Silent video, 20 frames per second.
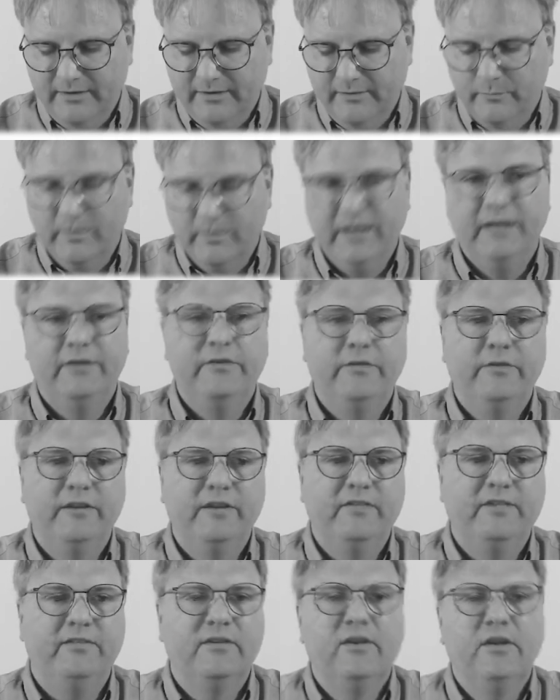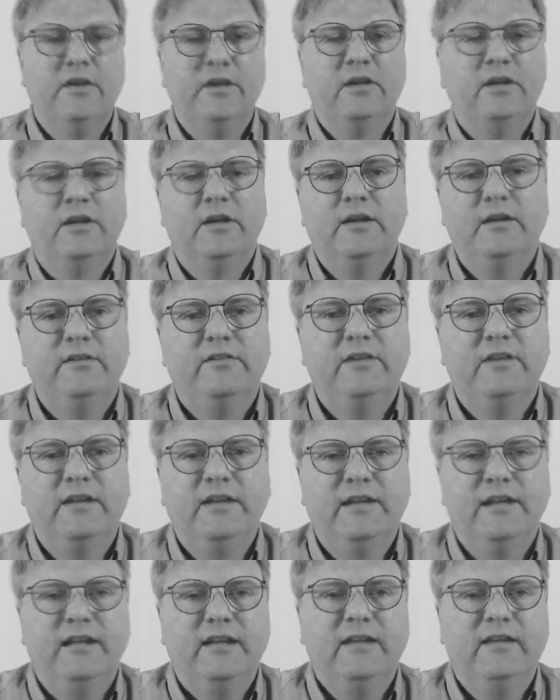And when I do this, you can see
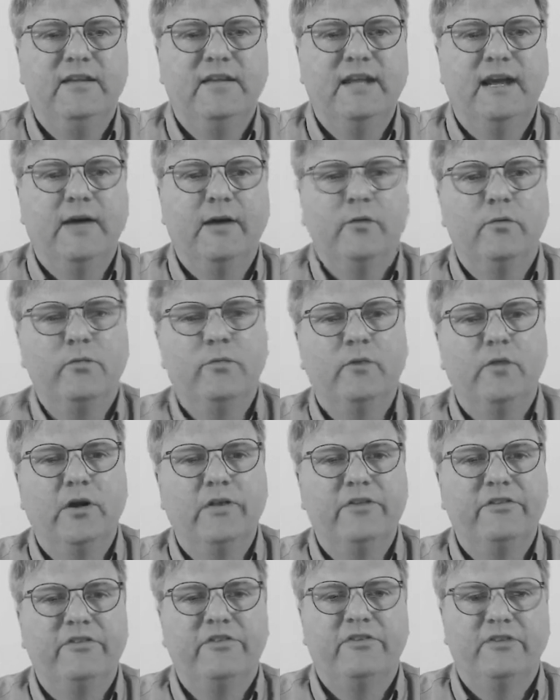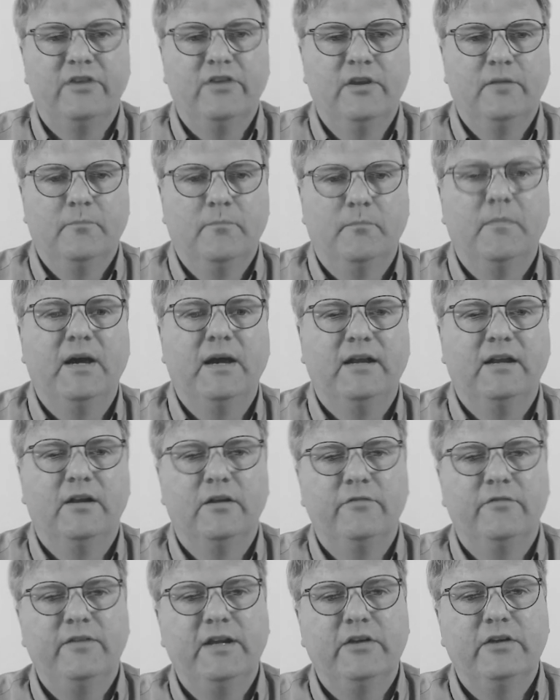that it now runs my
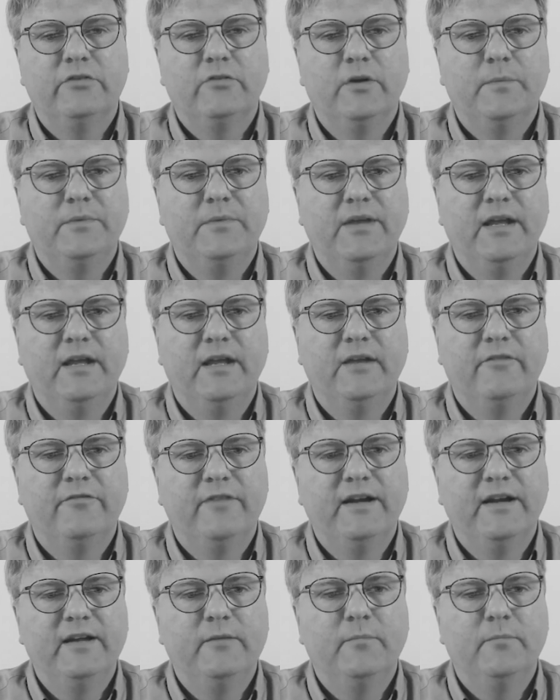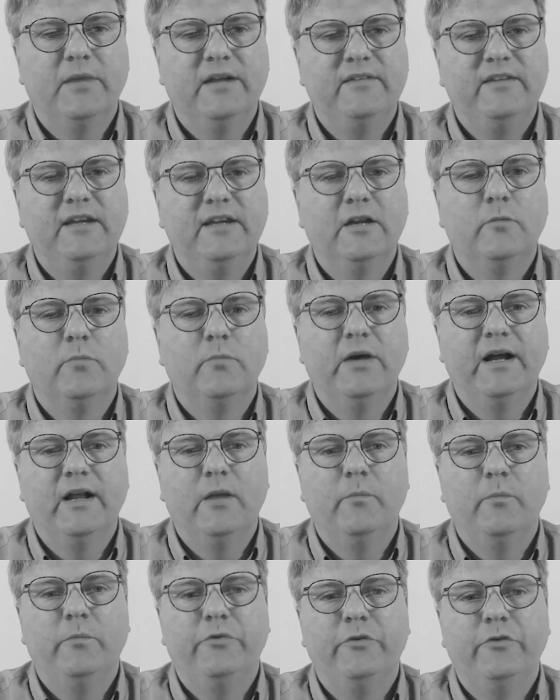configure script and it finds my c
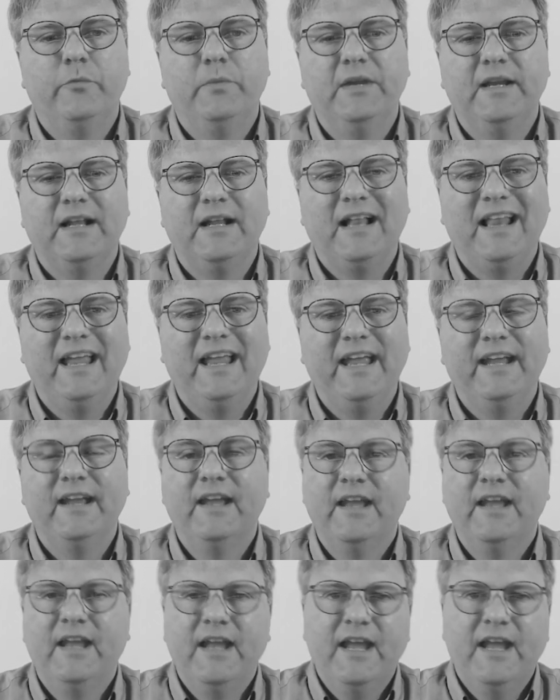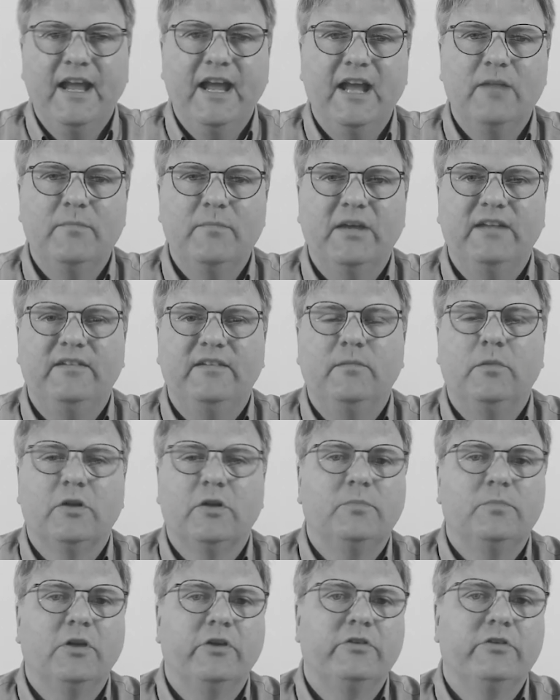compiler to be clang and my c++
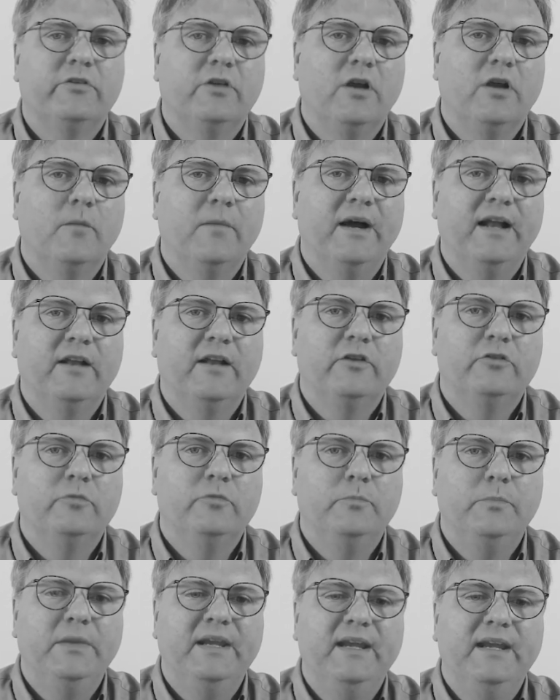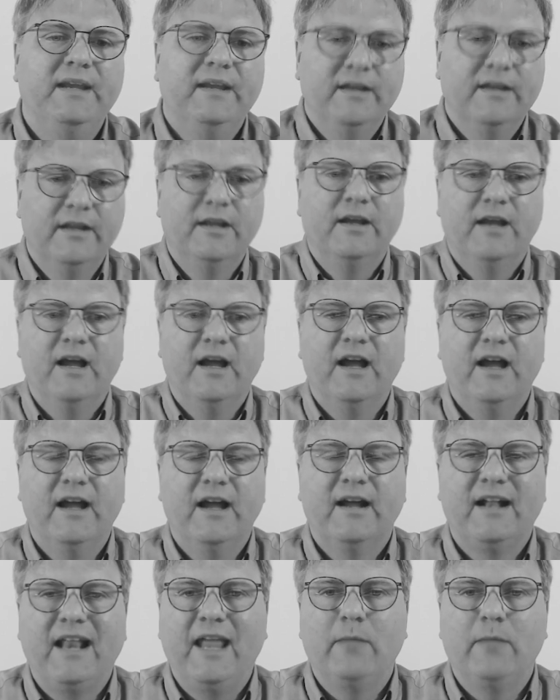compiler to be
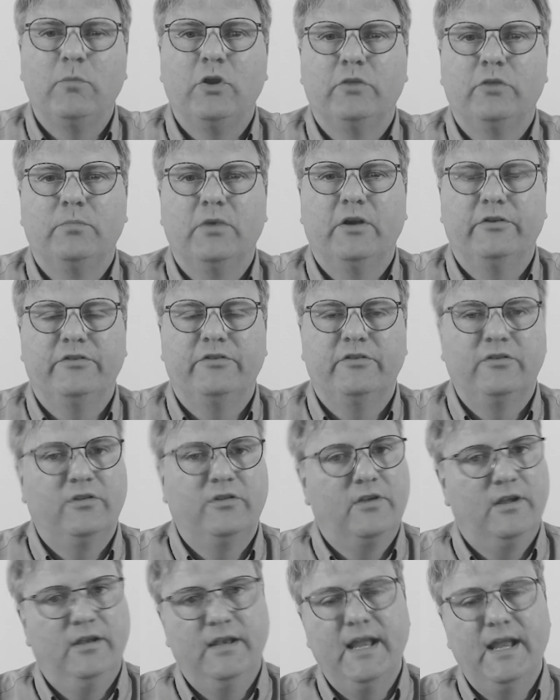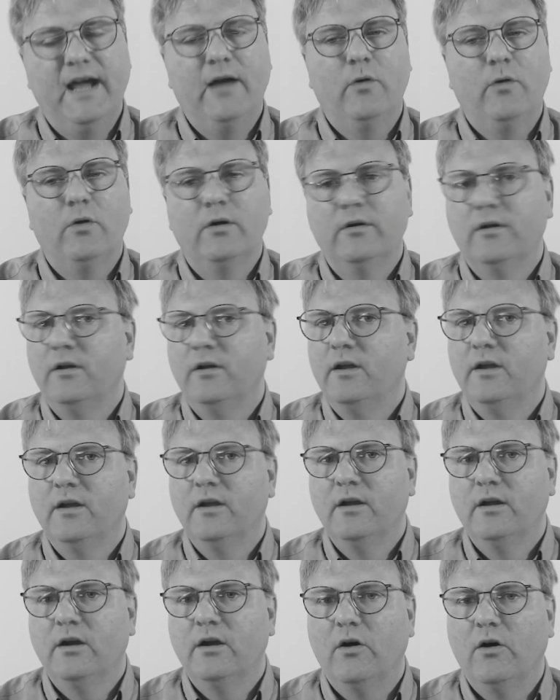uh, clang Now
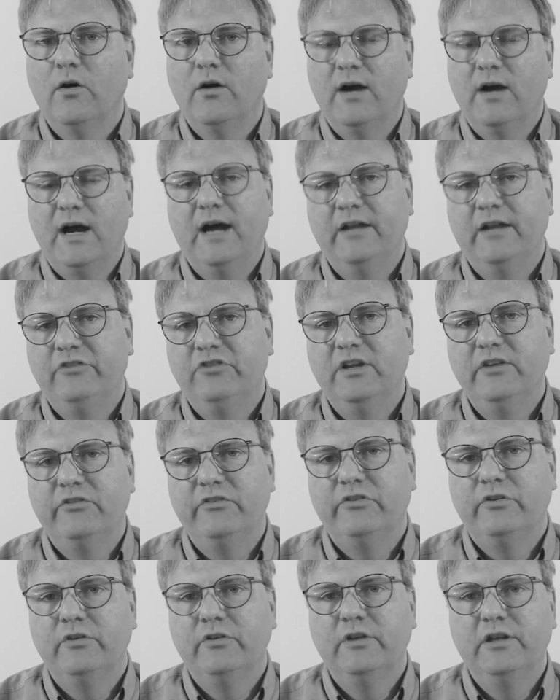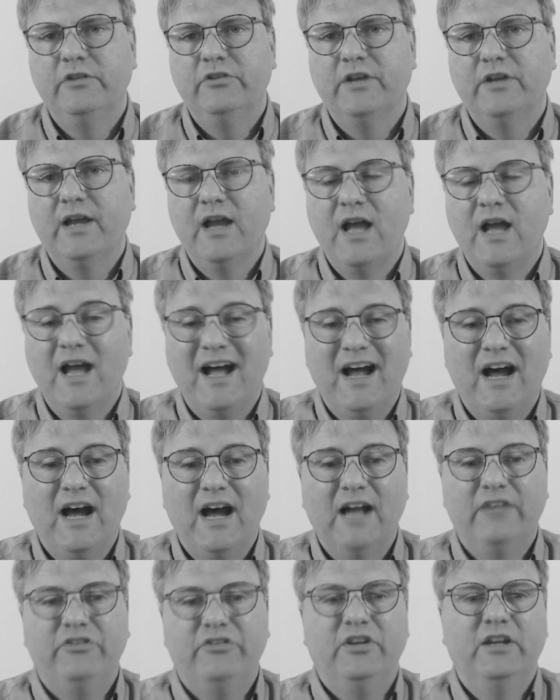I changed to Ninja,
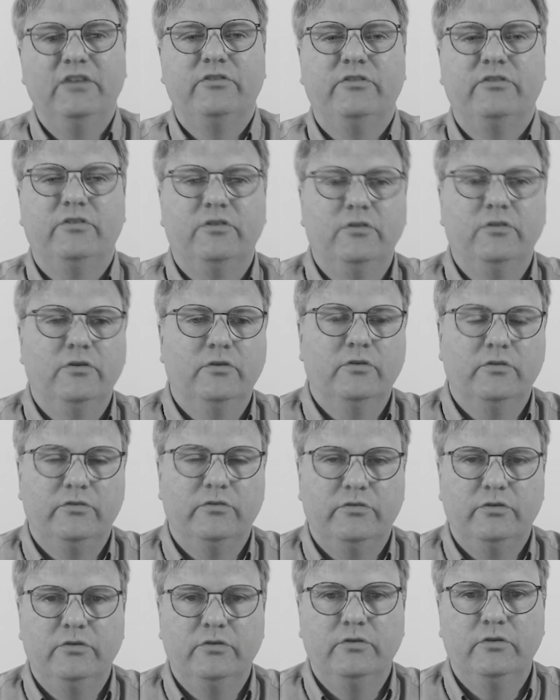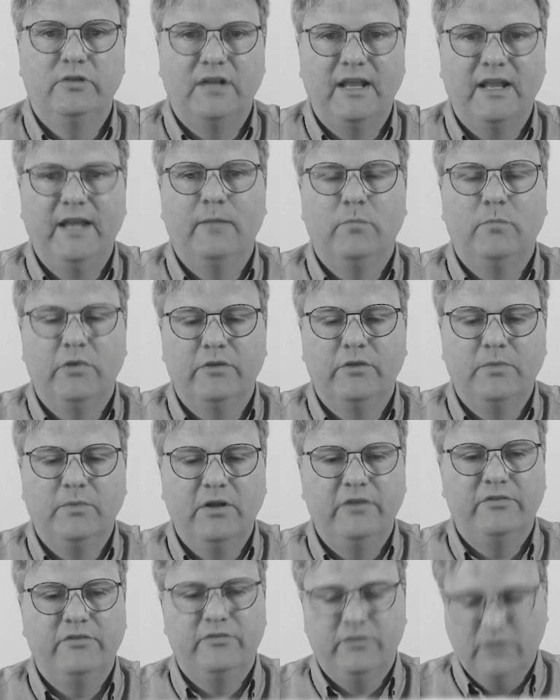I changed to, to clang
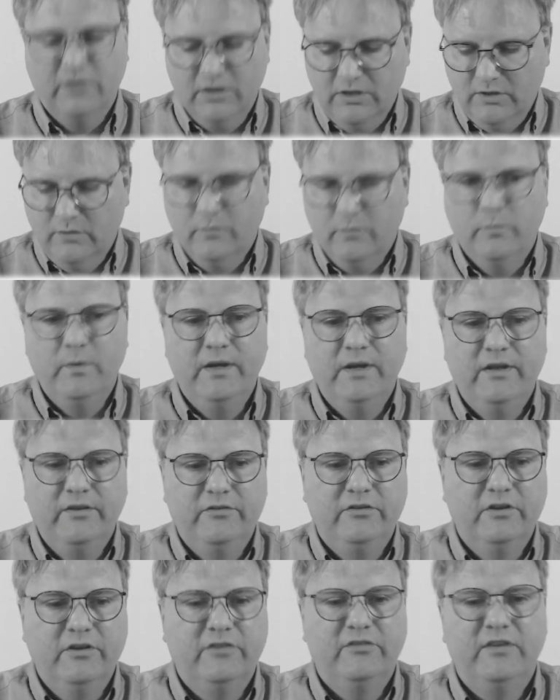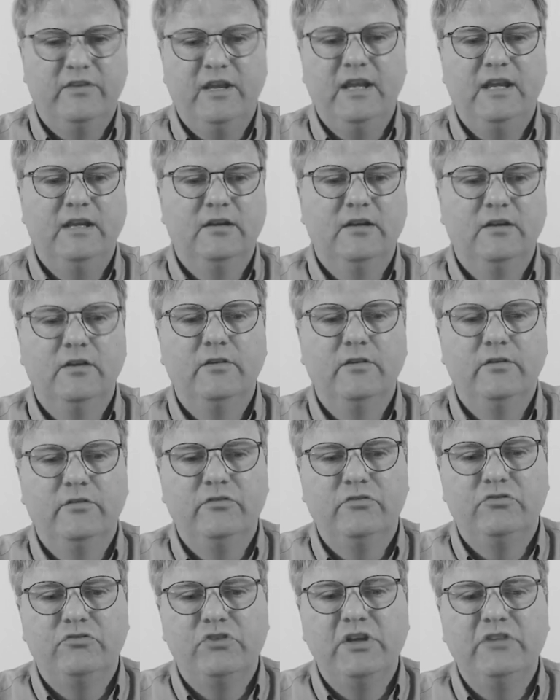with just a
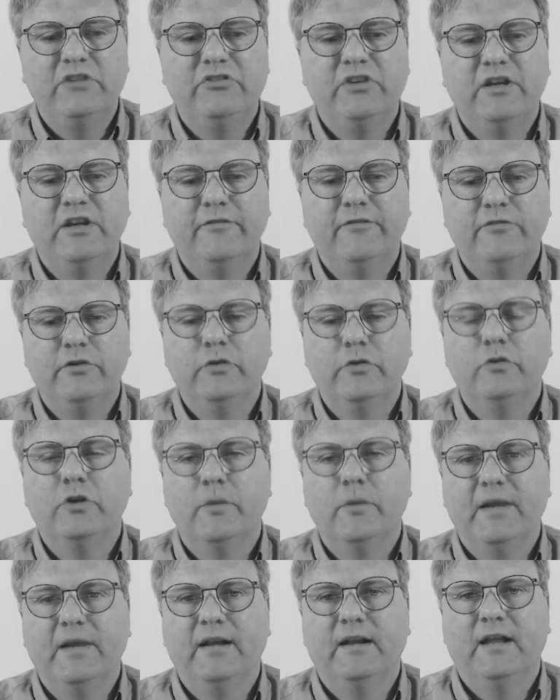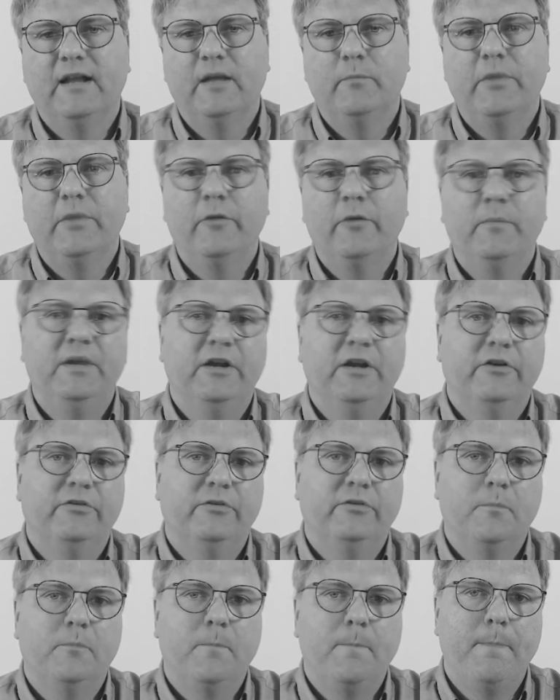changing a few command line
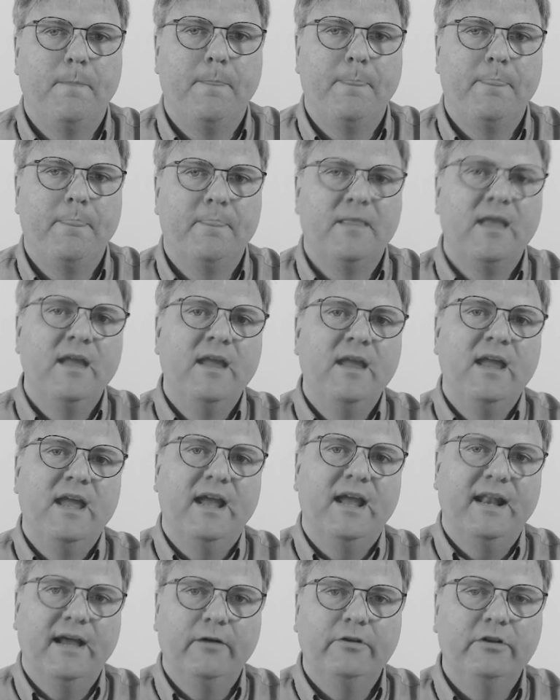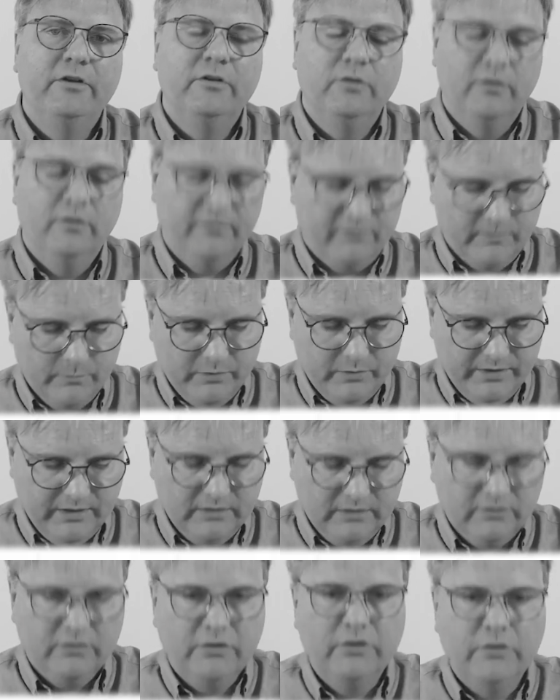parameters. And how do you do it from within